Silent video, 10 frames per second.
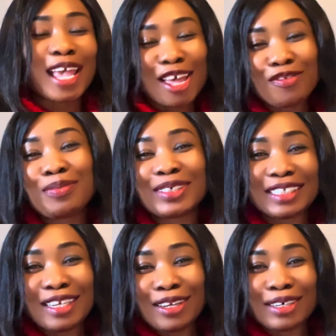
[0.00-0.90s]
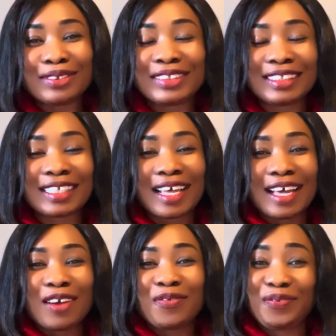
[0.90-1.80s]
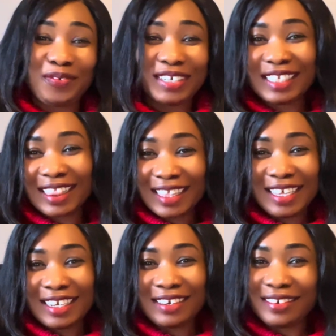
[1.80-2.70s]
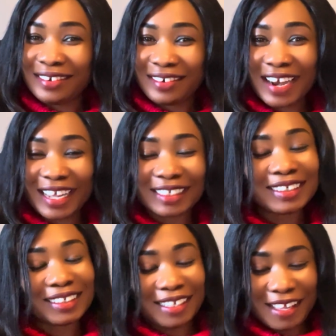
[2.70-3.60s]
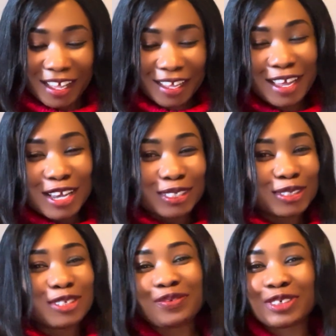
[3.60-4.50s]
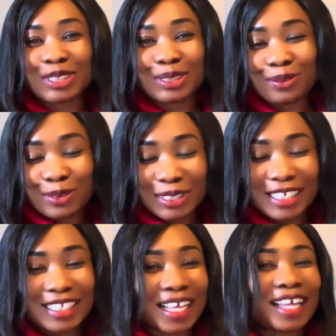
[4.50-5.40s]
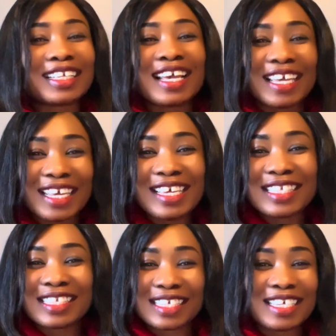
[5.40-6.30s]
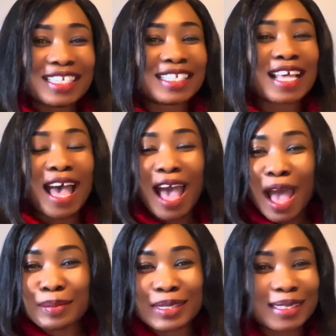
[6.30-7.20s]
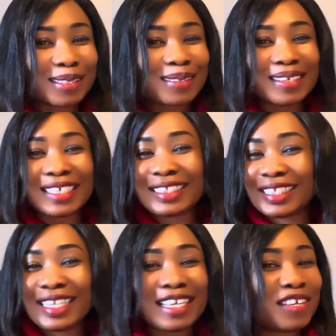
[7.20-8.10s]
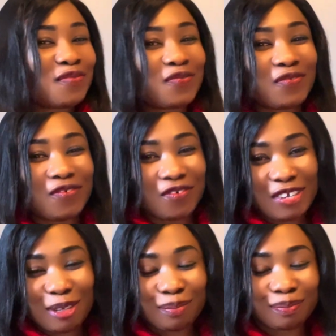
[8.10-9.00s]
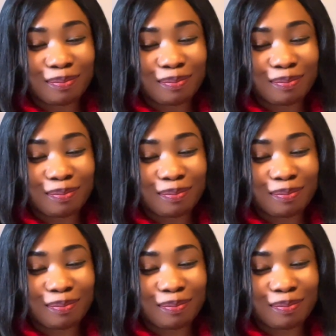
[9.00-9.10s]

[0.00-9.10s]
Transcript: Everybody loves free thing, right? Yeah. So the first one is that it is absolutely free.